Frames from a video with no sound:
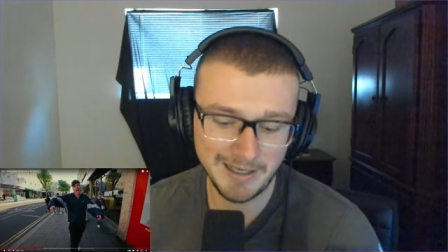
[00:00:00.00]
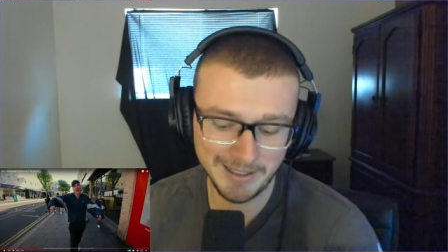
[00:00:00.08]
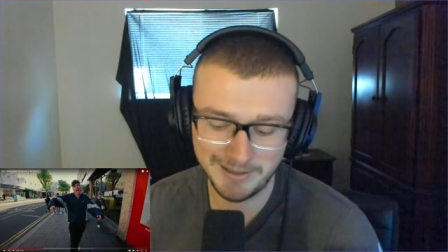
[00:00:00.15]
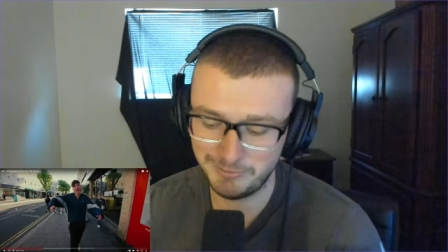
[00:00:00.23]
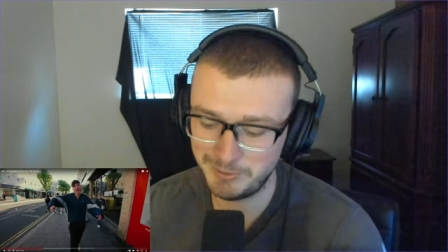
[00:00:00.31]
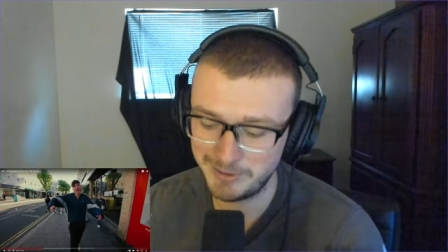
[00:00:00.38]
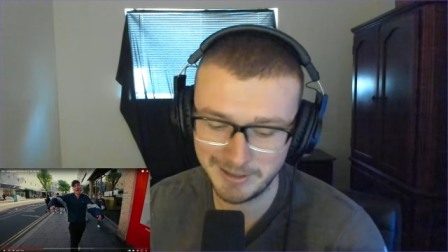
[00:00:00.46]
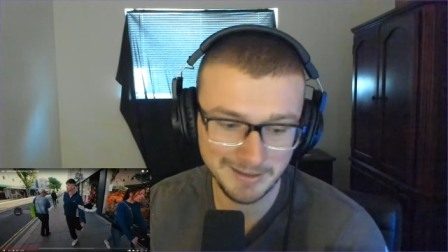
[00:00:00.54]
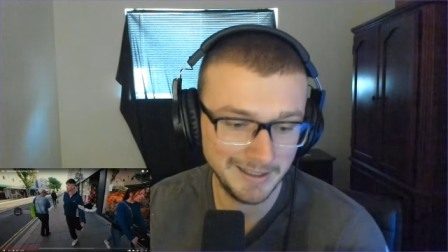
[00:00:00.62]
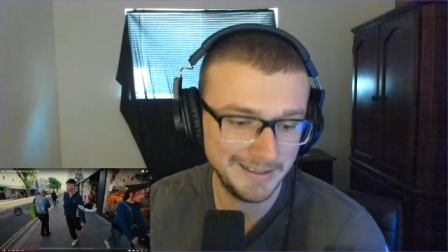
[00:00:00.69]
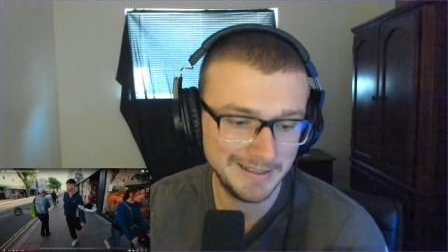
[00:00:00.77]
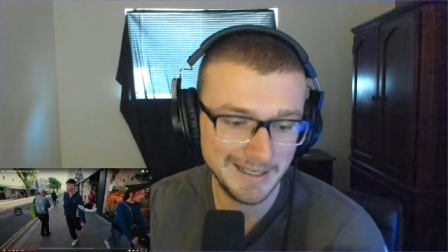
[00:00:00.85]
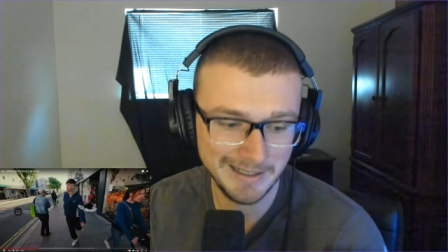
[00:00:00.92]
I I really
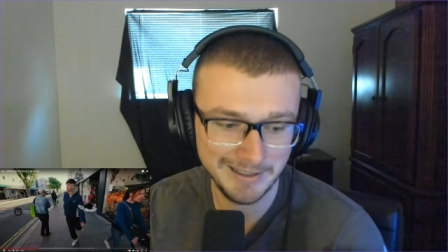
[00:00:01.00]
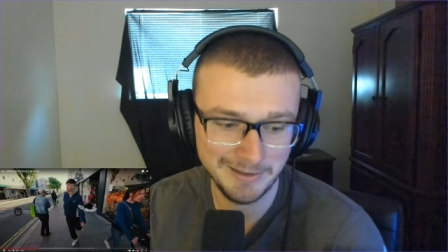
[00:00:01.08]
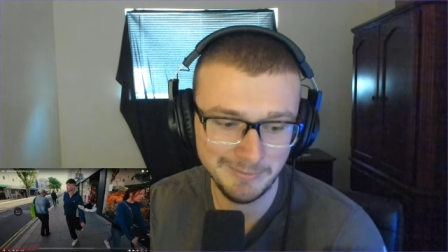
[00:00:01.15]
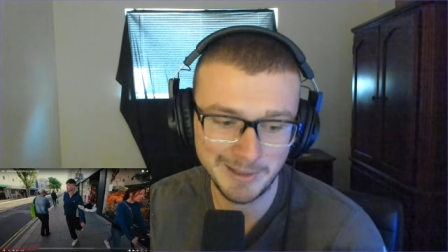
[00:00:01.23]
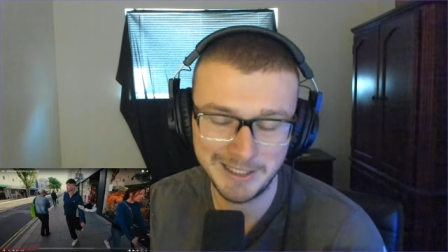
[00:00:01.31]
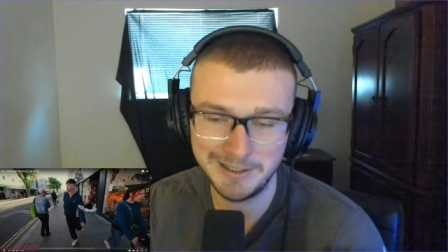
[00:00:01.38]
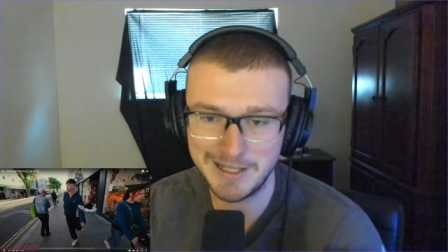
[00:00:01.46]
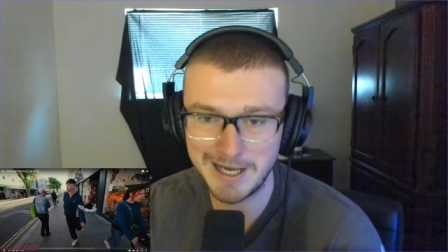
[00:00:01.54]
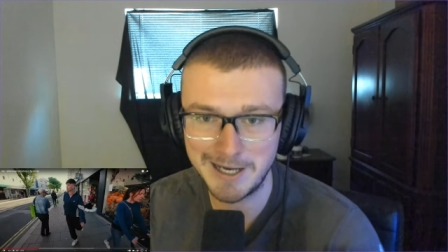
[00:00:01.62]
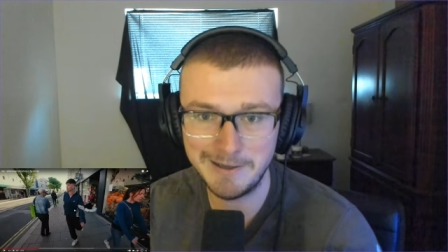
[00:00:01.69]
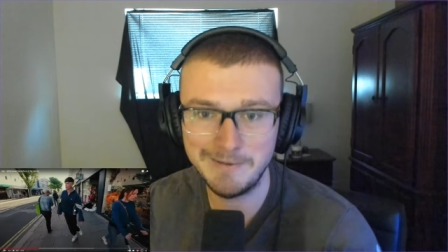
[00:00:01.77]
like that and admire that.